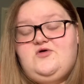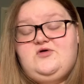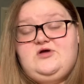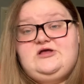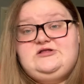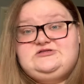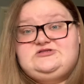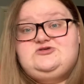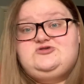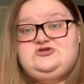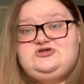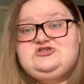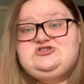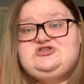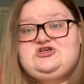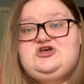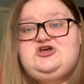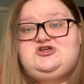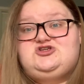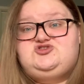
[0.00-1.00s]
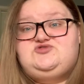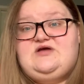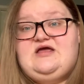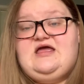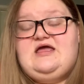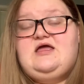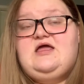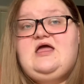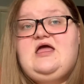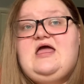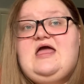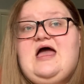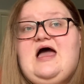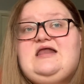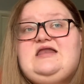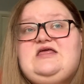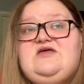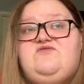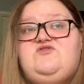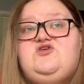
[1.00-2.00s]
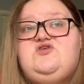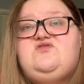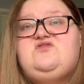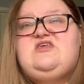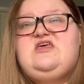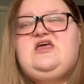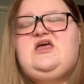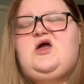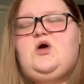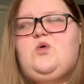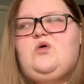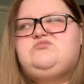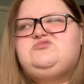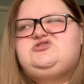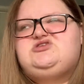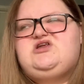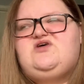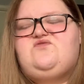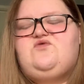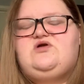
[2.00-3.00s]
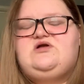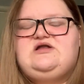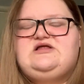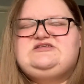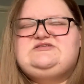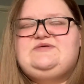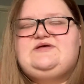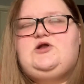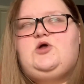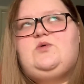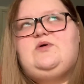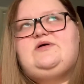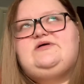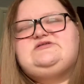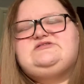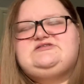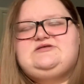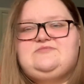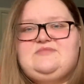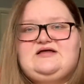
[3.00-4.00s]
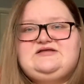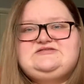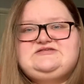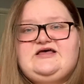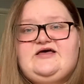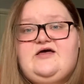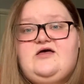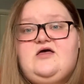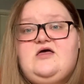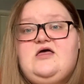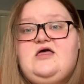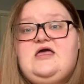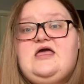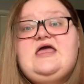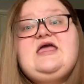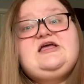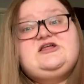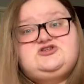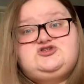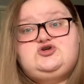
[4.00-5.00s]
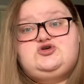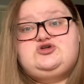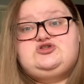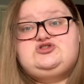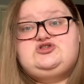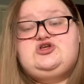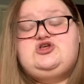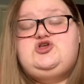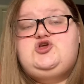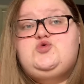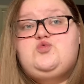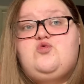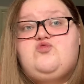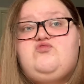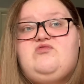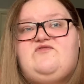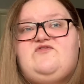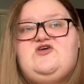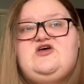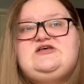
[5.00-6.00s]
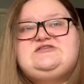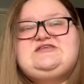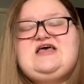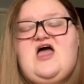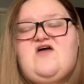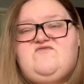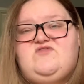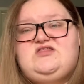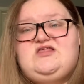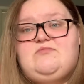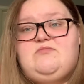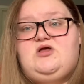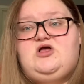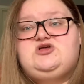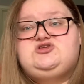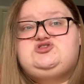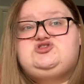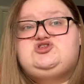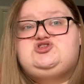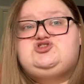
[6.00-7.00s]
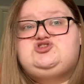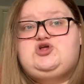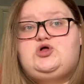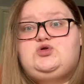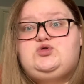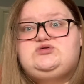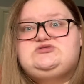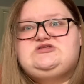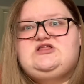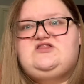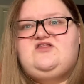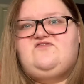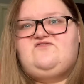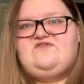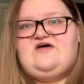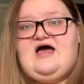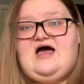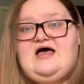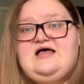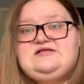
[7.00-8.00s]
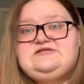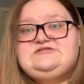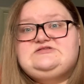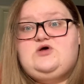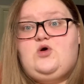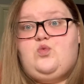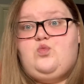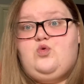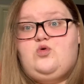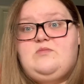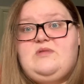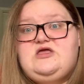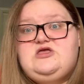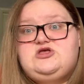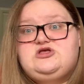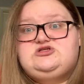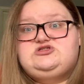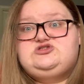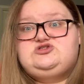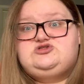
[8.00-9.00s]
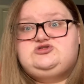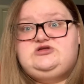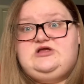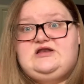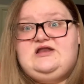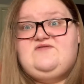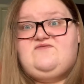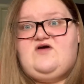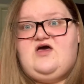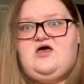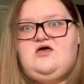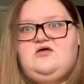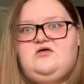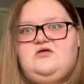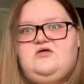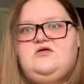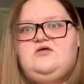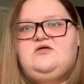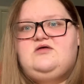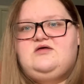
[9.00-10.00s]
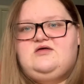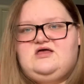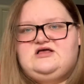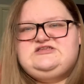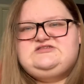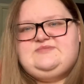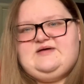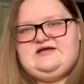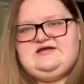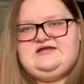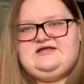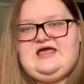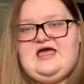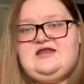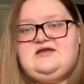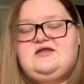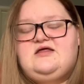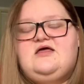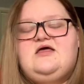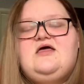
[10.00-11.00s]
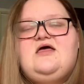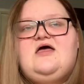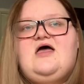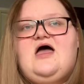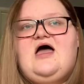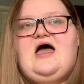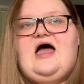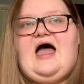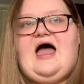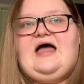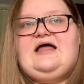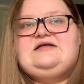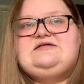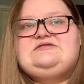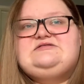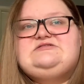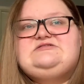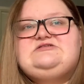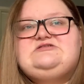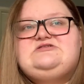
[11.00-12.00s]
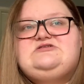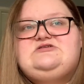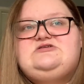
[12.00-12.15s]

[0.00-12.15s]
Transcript: until your surgery. And if you think, oh, I'm just going to have one last meal, oh, it doesn't matter, it does. You will reverse everything, because the salts and the fats will make your liver expand again. And